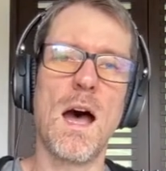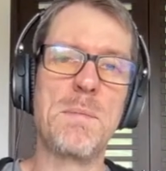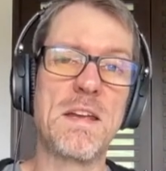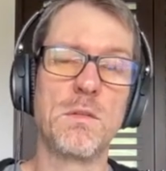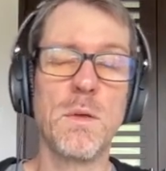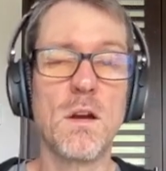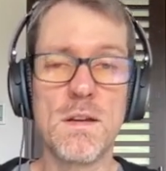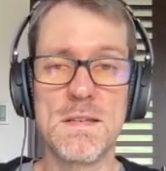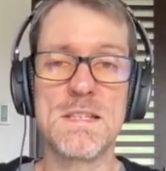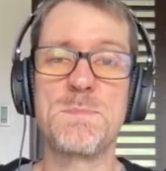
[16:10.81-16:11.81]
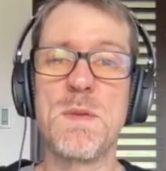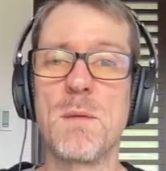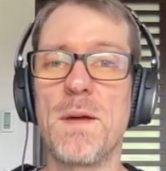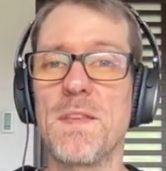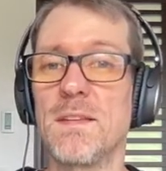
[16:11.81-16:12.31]
because we already did speak
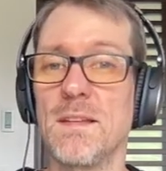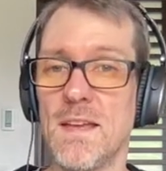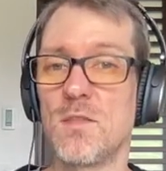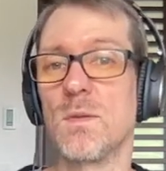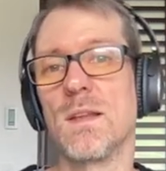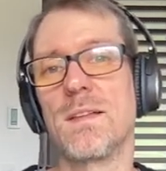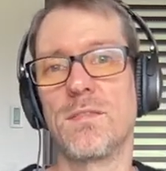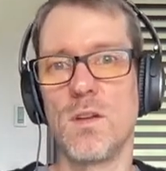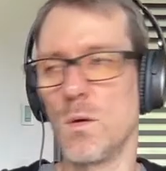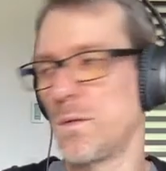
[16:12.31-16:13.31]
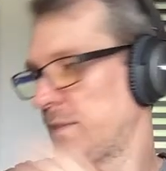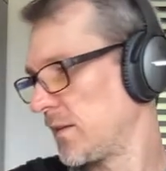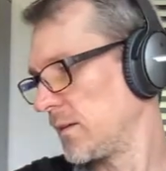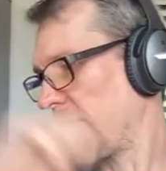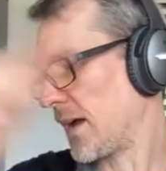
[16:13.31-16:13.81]
about this at length with lots of notes
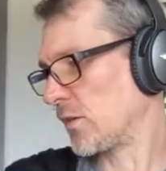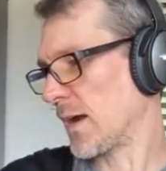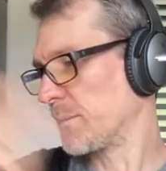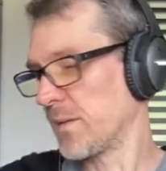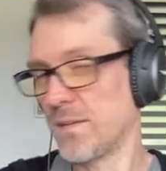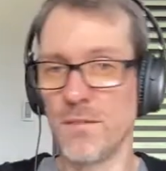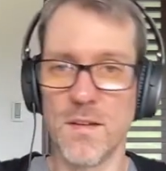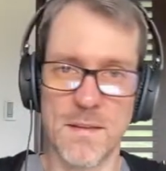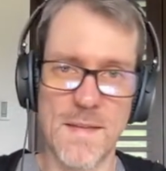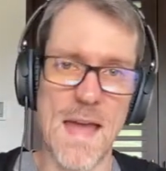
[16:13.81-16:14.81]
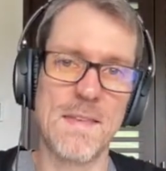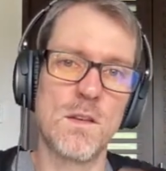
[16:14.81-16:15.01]
and diagrams and stuff like that.